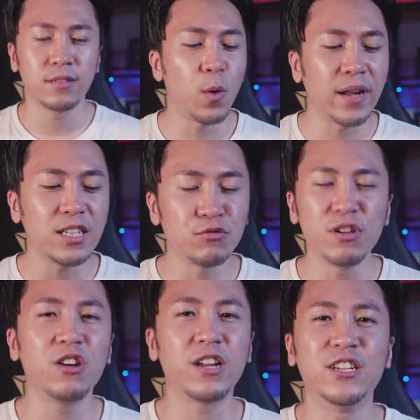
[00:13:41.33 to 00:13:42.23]
the one that's
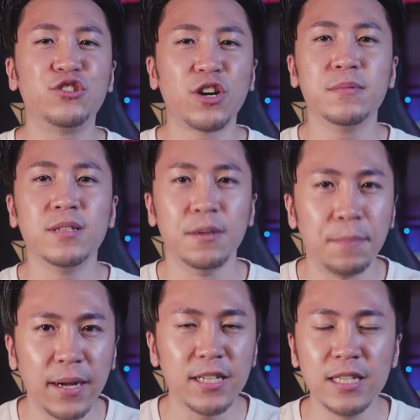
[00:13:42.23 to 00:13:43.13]
really gonna enjoy the
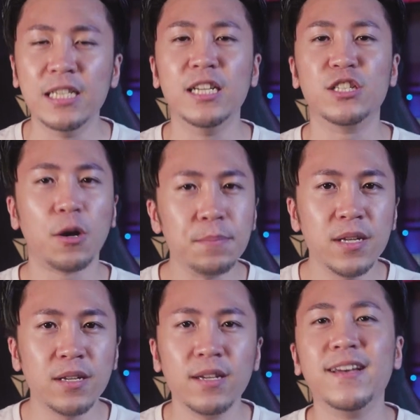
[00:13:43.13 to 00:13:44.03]
money is not me,